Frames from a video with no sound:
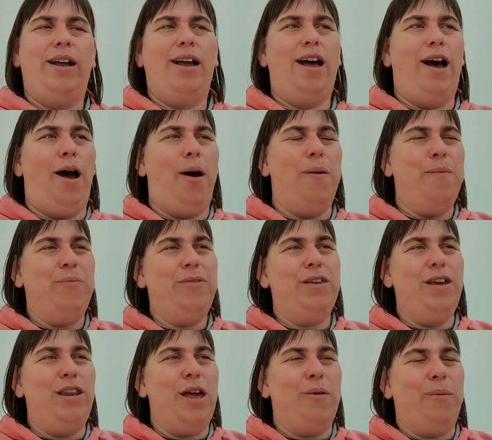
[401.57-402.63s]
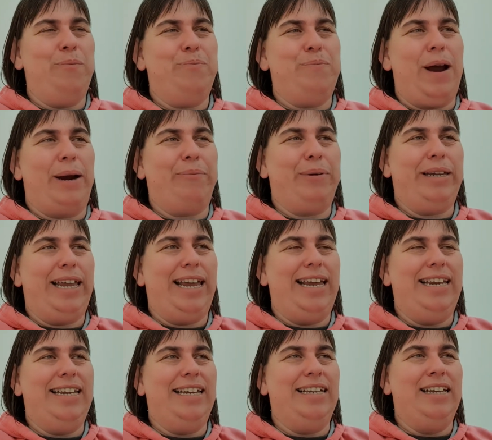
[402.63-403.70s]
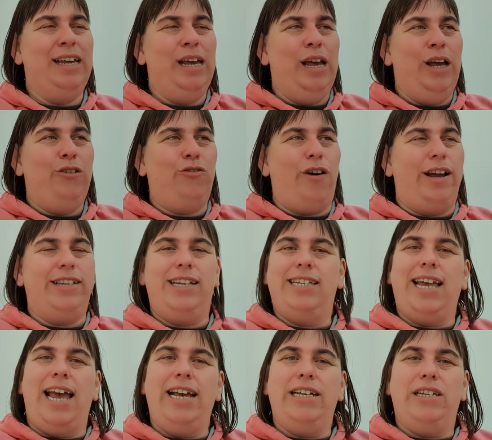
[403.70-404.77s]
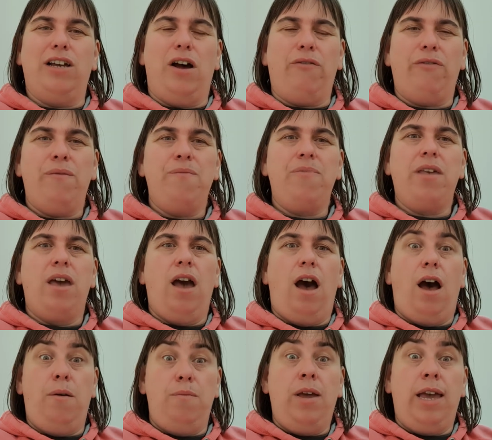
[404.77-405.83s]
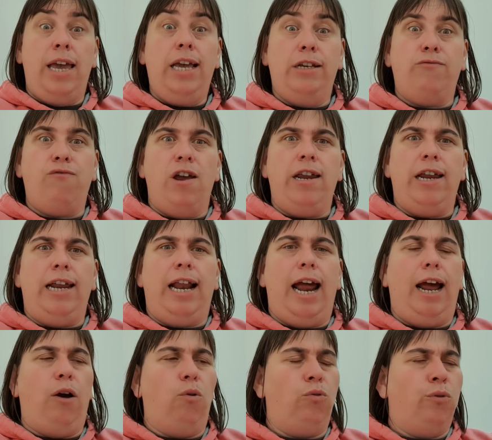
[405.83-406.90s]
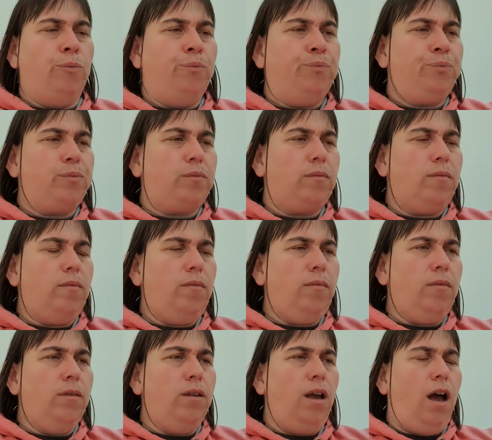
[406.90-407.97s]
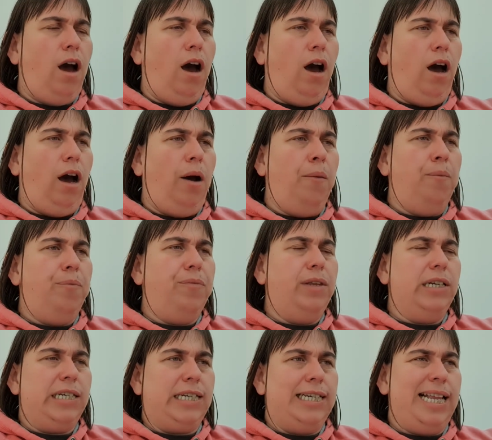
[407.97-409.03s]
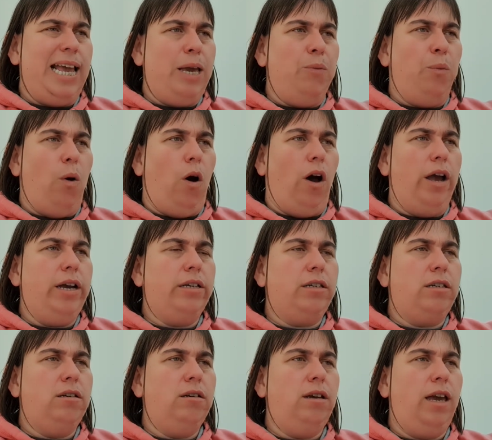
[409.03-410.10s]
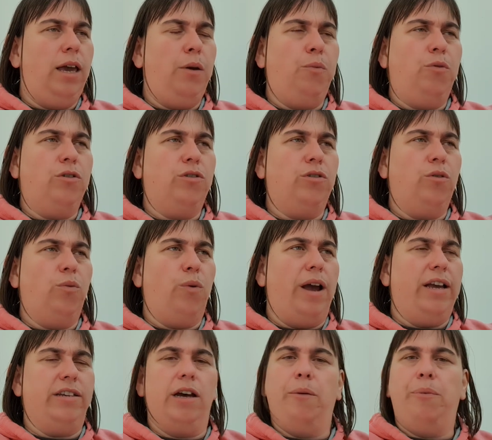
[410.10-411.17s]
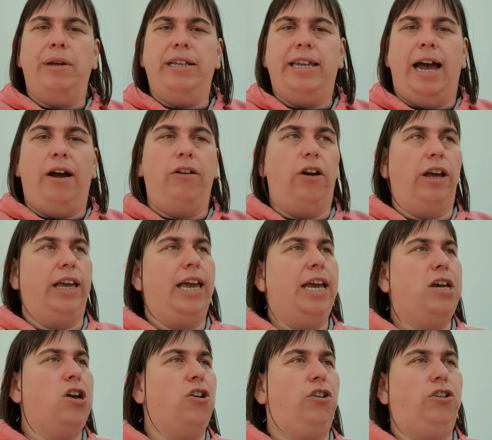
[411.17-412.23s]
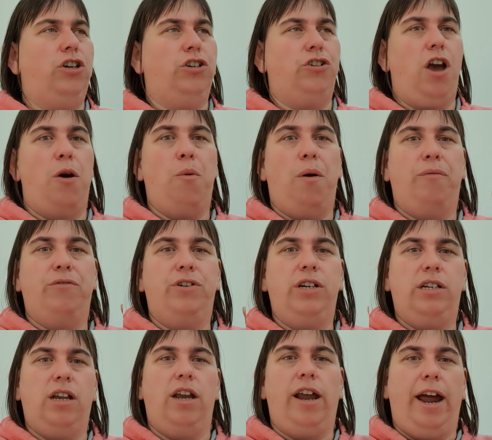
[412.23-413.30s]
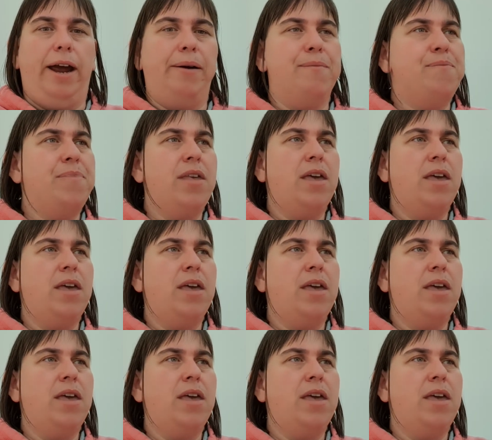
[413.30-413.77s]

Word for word: um, you know, and babbling and trying to say stuff, um, he's really loud. Um, sleep-wise, he was always up and down. Like, he could just go off just like that,